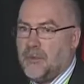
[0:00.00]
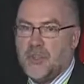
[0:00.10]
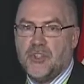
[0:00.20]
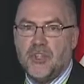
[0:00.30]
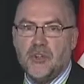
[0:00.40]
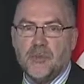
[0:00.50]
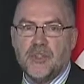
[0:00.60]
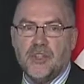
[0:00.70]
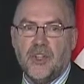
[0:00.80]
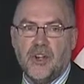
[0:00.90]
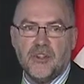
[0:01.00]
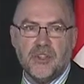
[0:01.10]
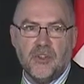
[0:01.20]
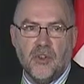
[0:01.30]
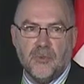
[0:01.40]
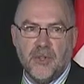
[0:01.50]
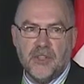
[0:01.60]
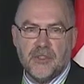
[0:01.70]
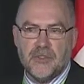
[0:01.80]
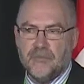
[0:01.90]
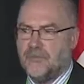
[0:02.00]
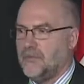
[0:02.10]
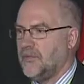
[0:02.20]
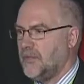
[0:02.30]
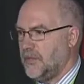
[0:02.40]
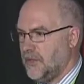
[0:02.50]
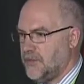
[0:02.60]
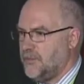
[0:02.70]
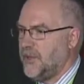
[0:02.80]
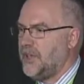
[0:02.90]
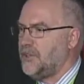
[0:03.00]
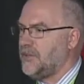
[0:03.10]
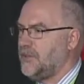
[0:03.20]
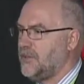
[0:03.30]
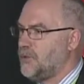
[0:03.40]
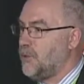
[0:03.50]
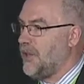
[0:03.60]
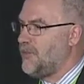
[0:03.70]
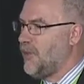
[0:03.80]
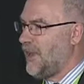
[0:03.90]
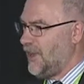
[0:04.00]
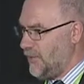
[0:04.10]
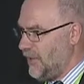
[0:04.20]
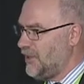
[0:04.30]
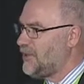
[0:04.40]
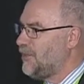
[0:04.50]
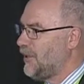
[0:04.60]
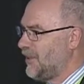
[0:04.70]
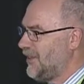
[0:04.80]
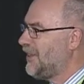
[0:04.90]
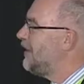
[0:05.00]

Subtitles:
salmon genome is large and complex, not as big as wheat by any means, but